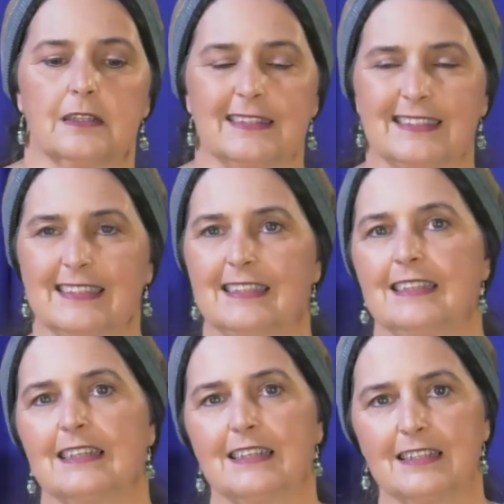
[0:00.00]

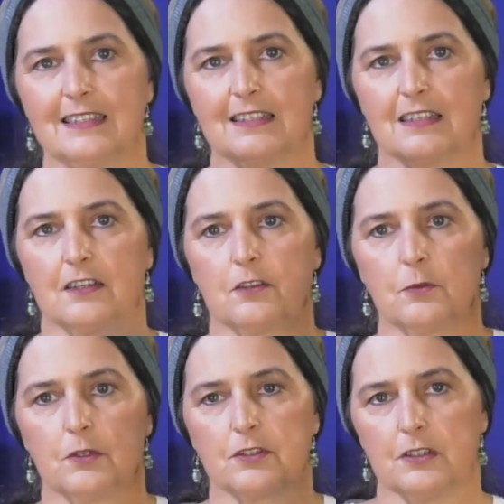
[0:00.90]
Ascending and descending, in other
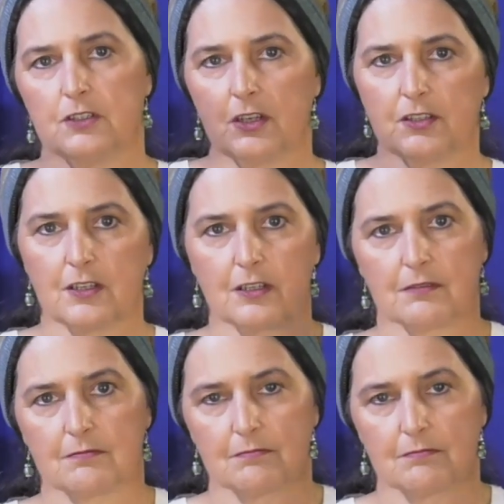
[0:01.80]
words, adjusting.